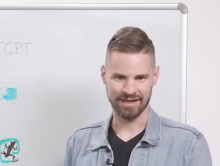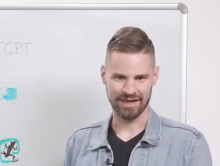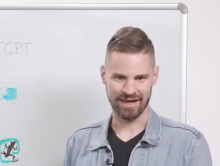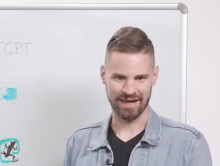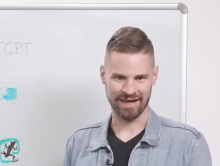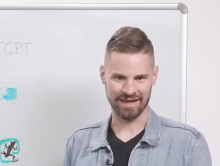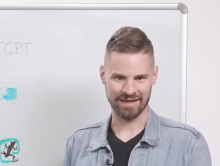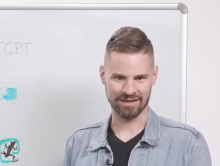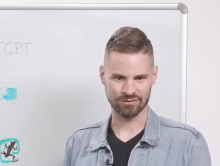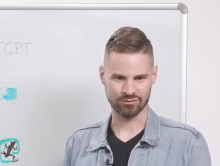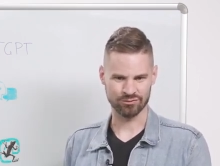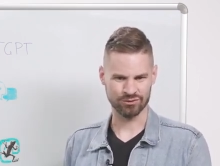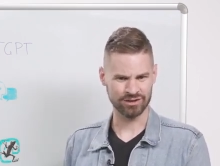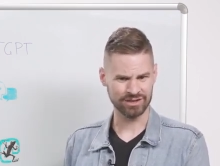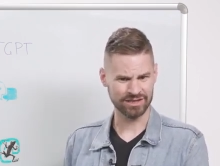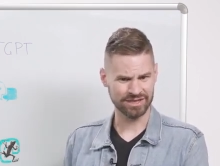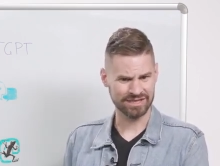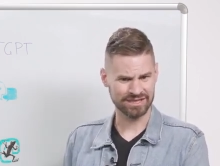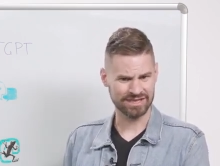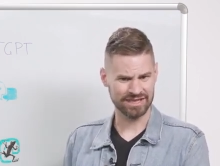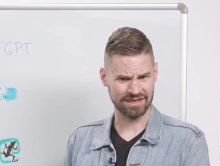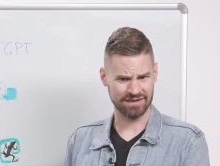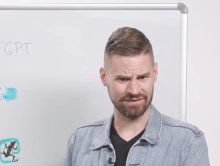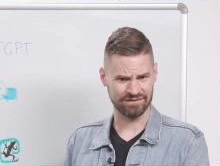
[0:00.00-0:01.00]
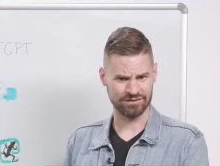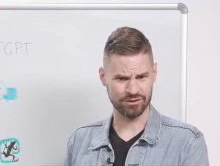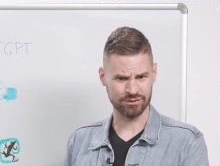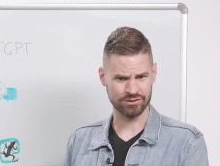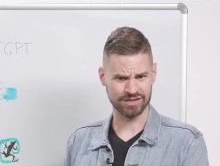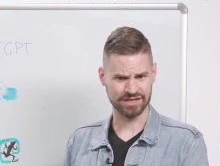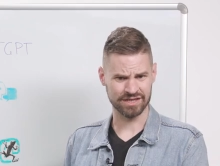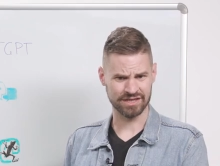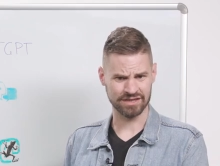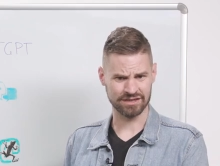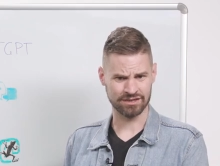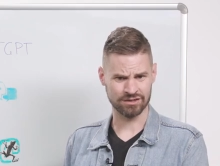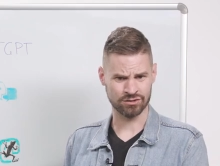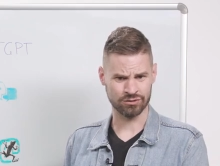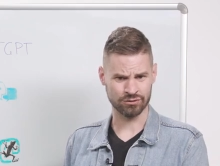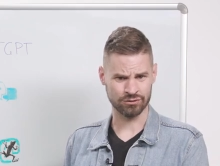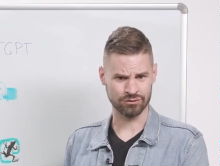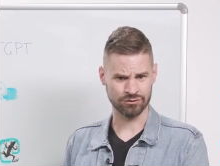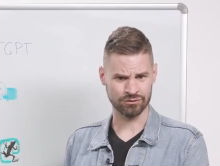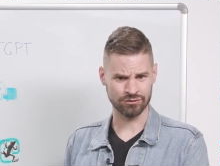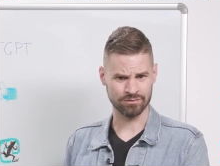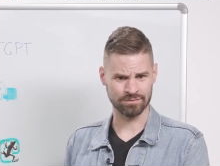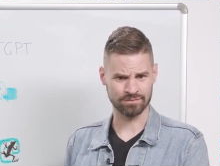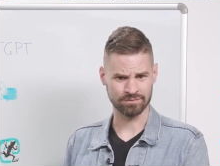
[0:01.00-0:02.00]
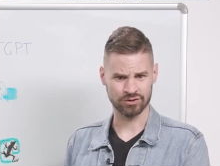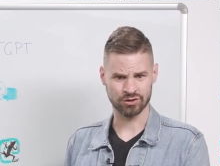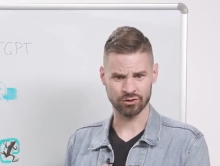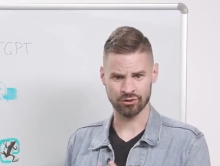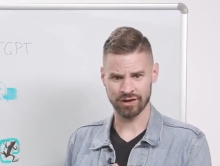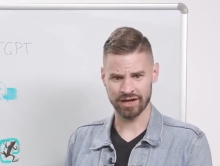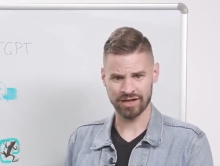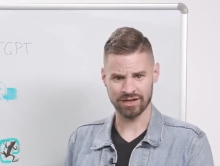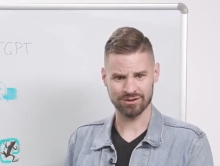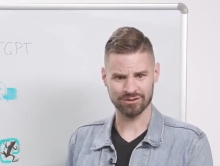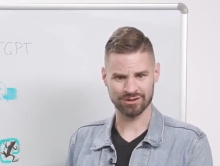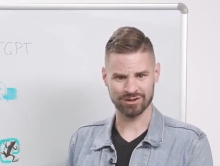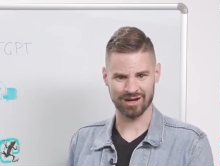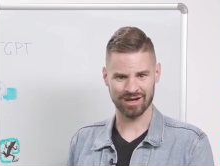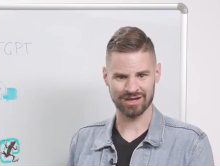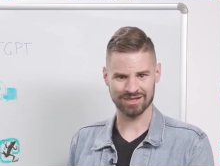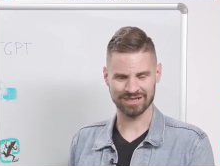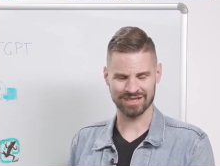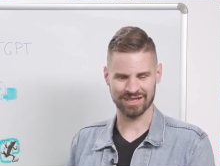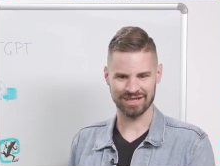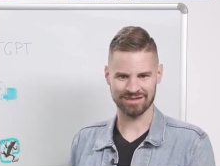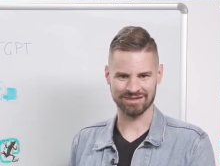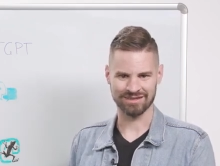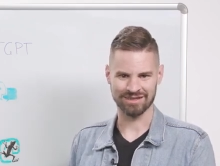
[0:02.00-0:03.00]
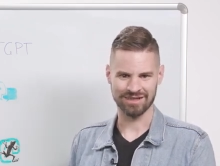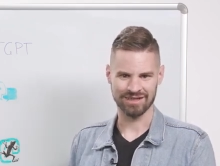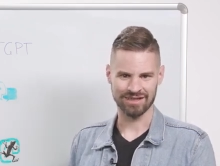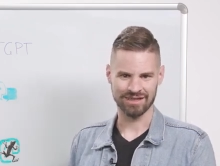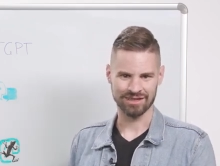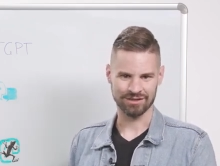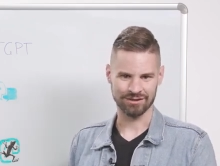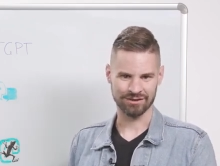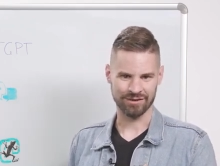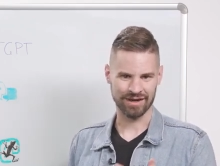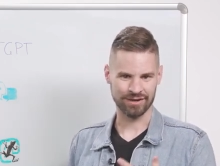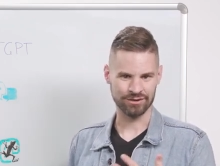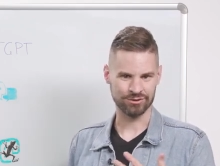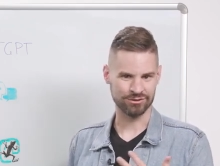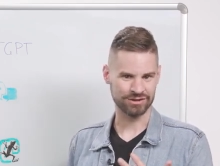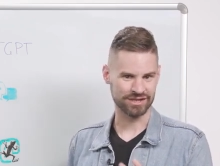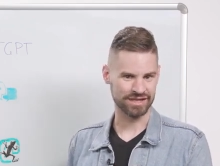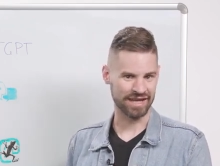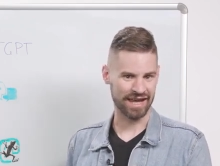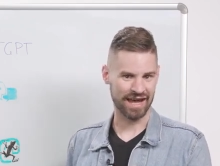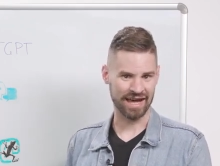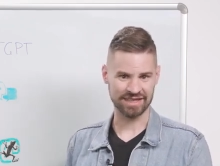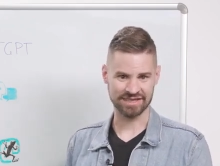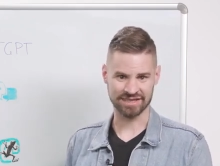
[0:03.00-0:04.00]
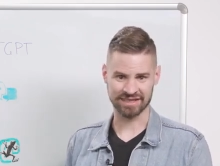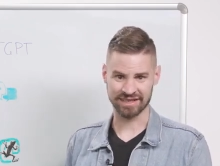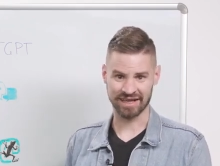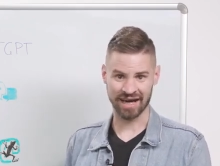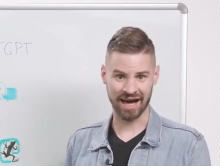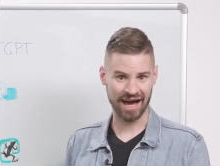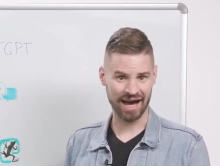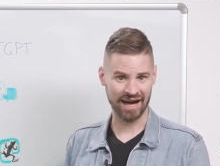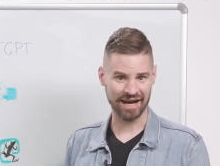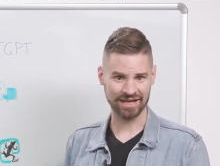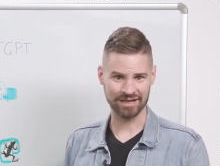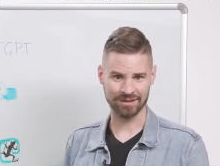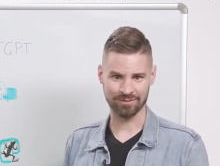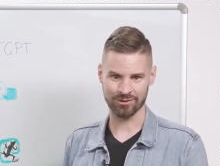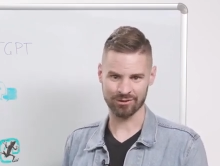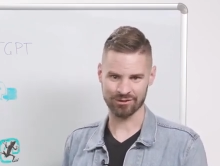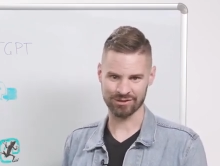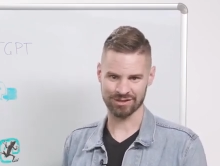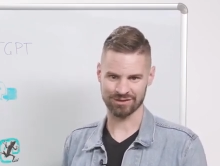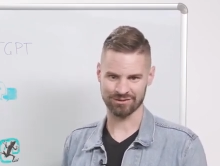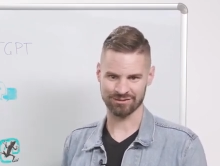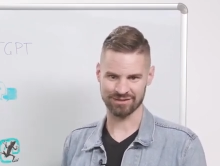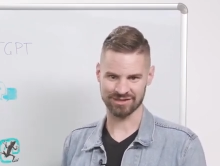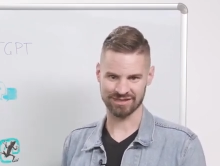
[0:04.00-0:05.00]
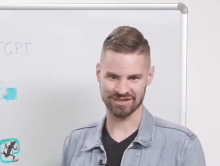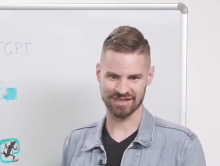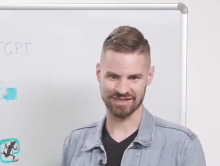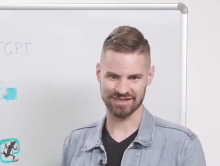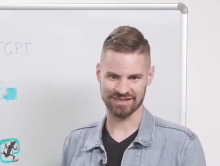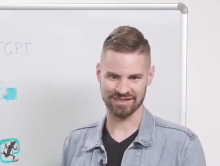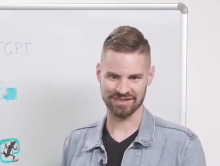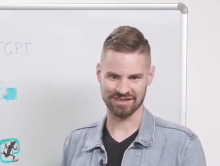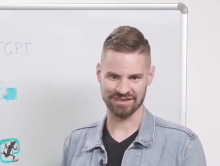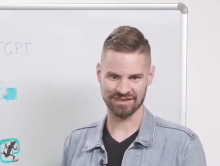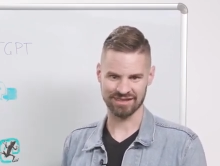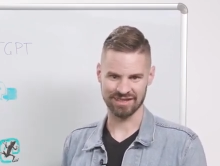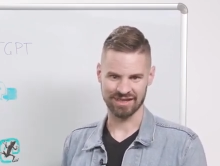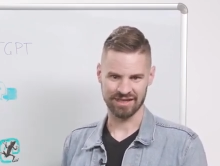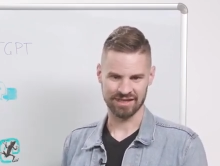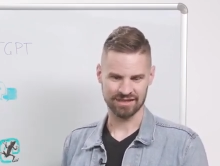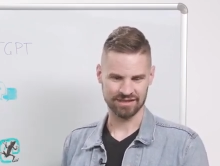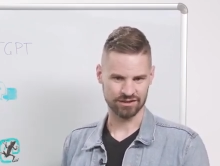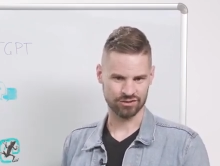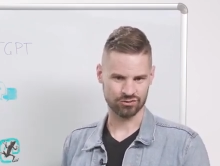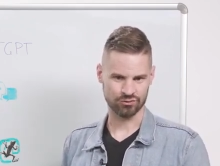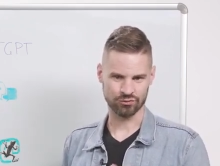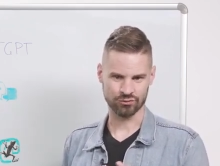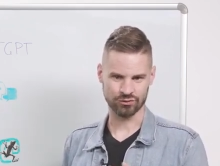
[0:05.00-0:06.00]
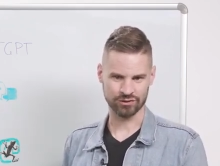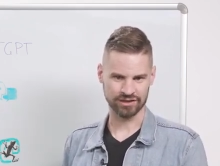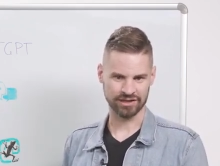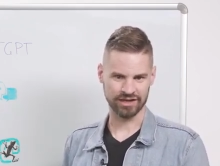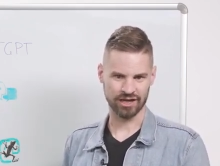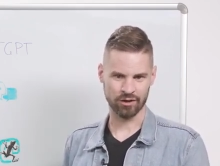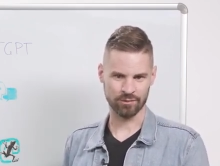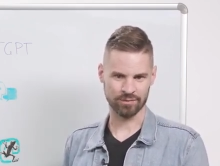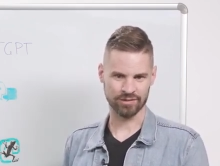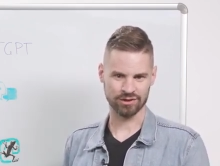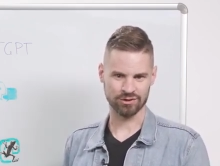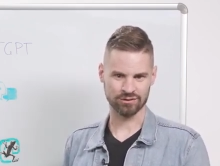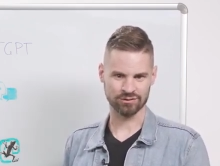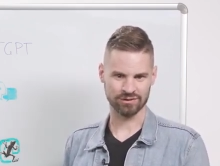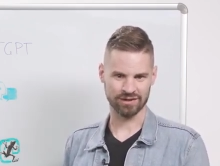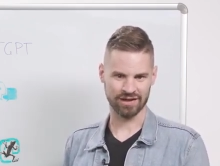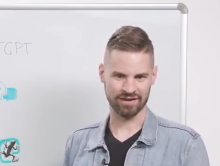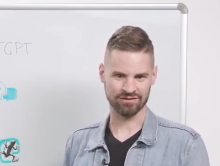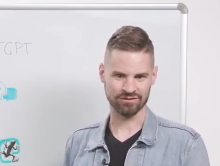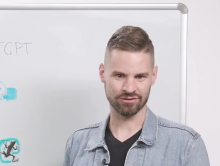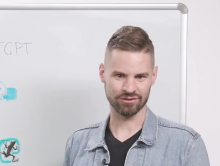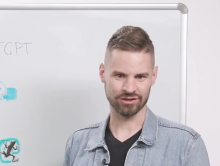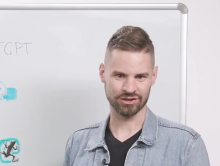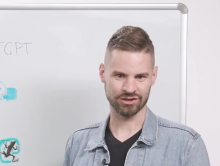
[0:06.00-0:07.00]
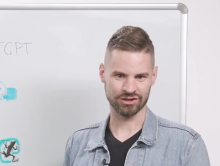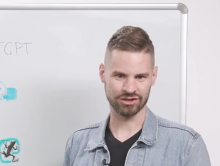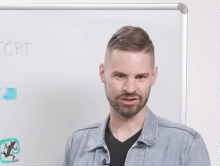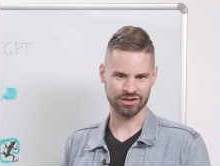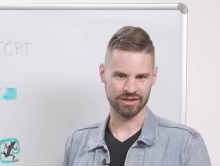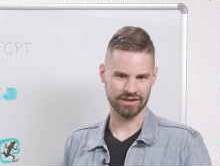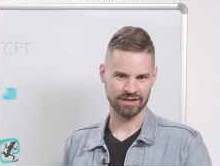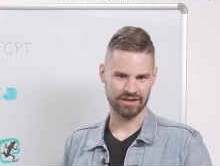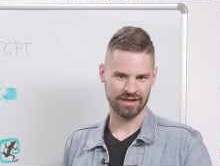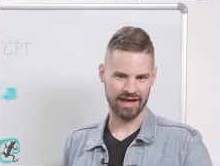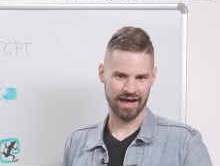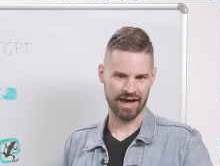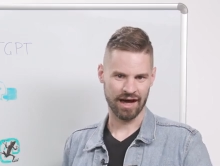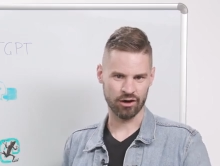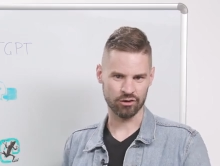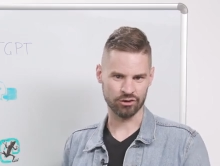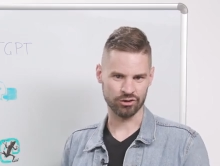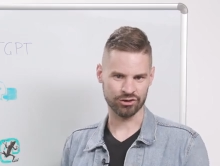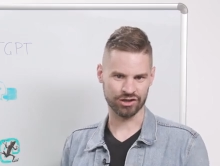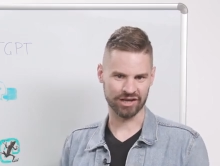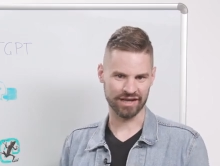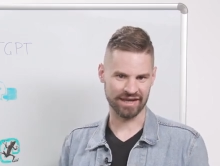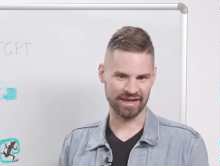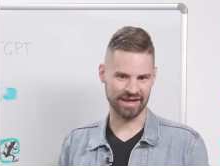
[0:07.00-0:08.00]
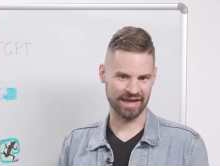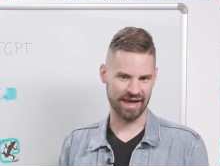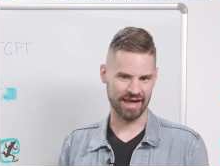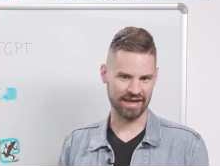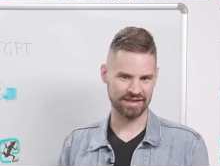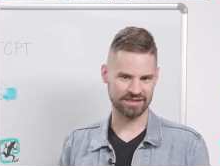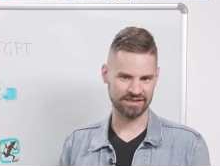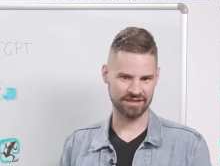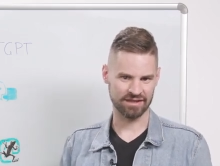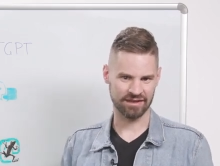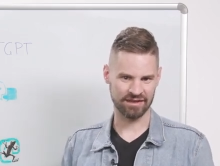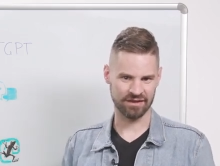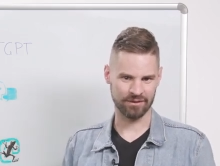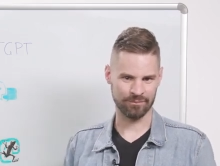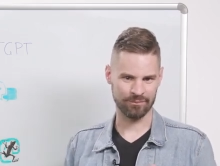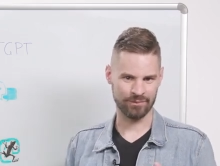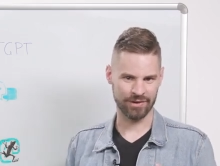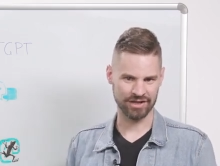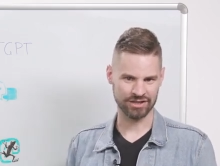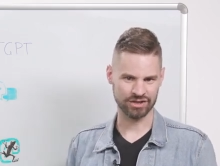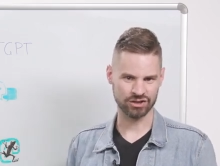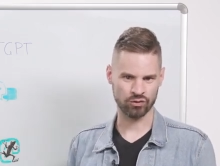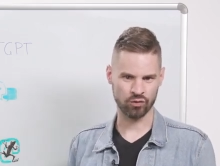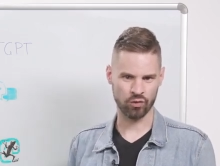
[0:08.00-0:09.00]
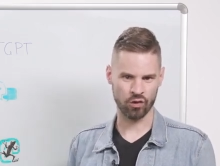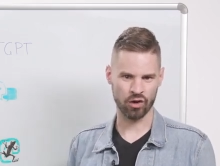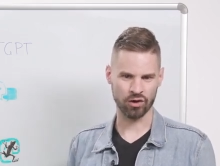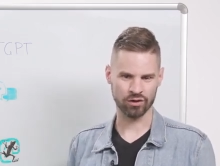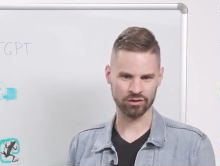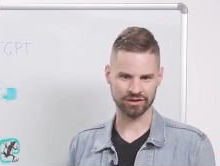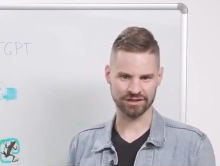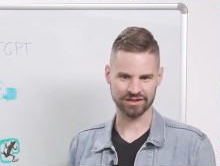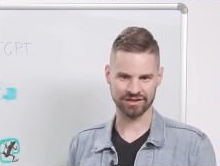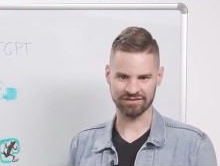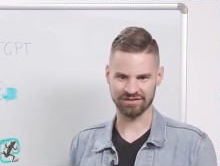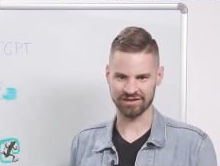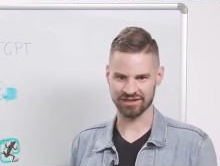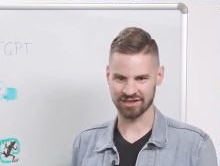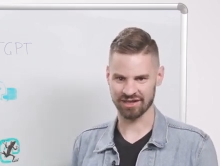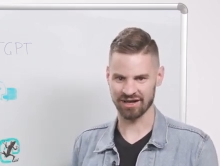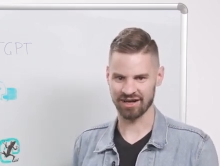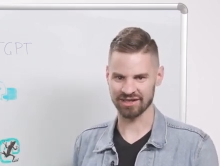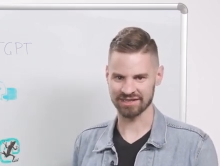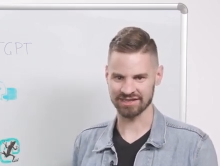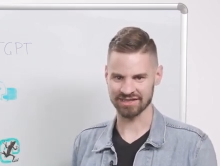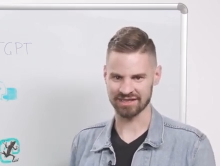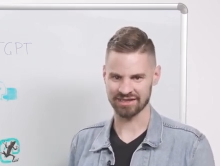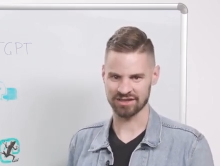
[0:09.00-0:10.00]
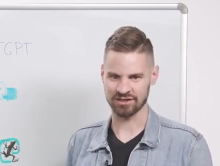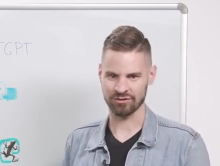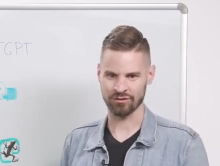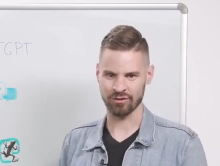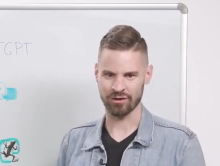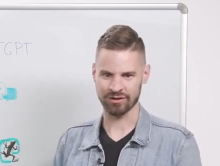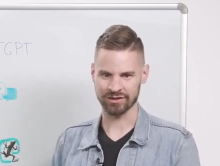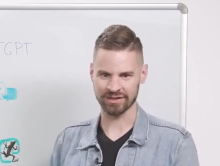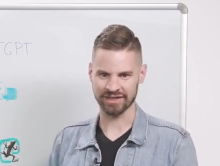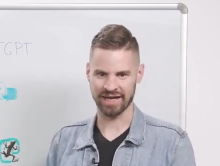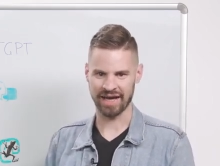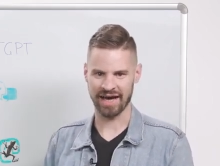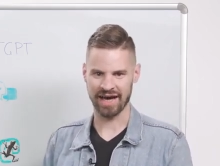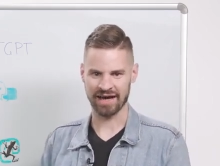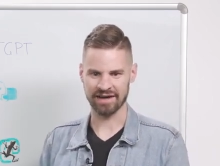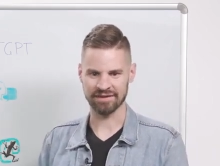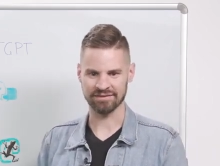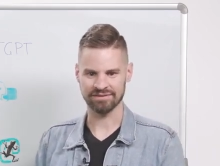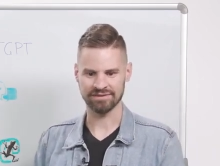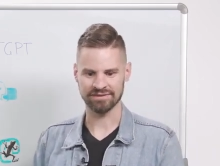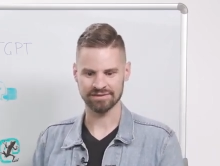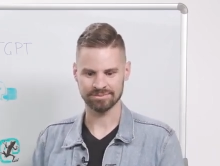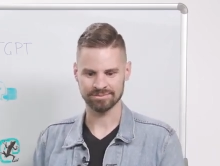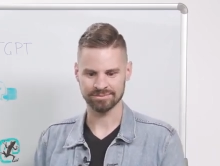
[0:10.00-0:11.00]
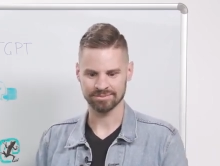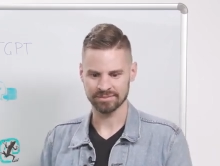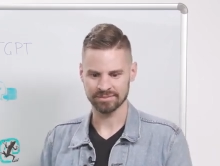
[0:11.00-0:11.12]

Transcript: And really, instead of using it to create new content, you're using that as a guide, a personal assistant that's really helping you leverage how you can get the best quality of the content that you already have.